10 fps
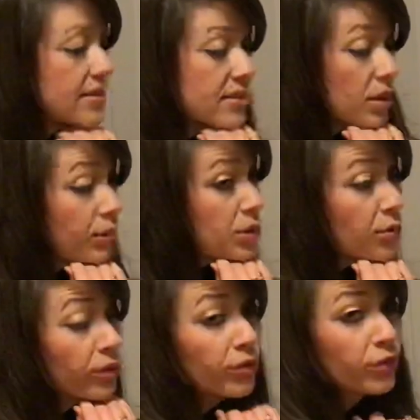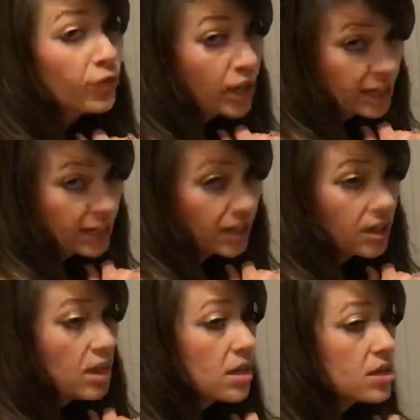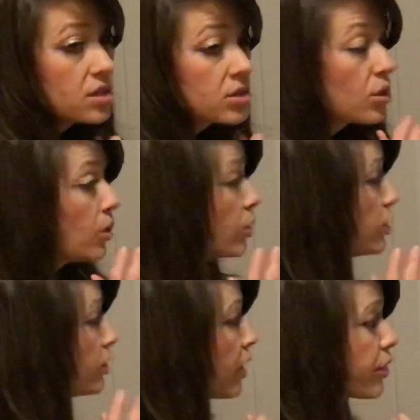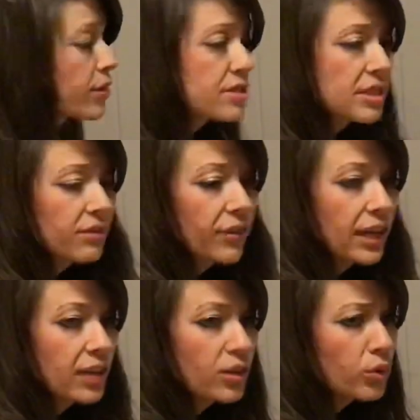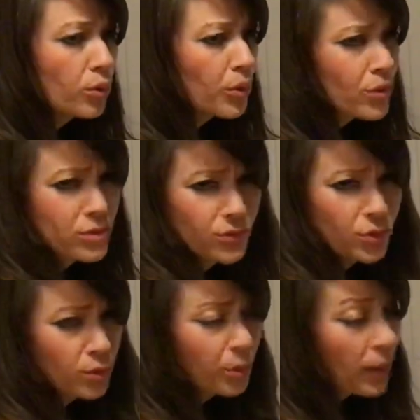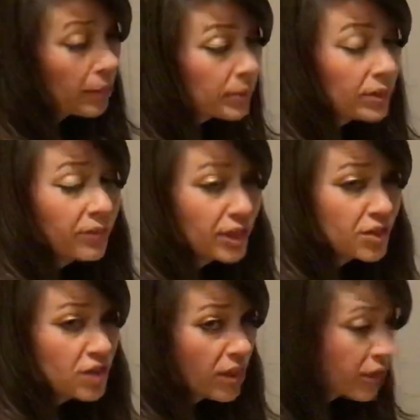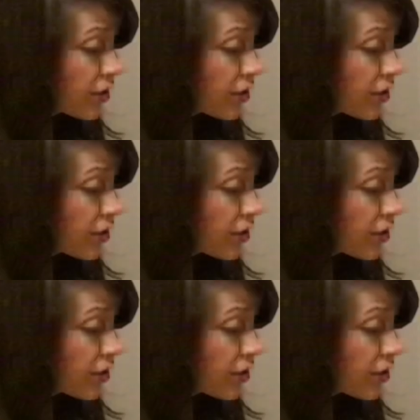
this is gonna be due on Friday. So you'll get Thursday and Friday to do it. Most of you will probably finish on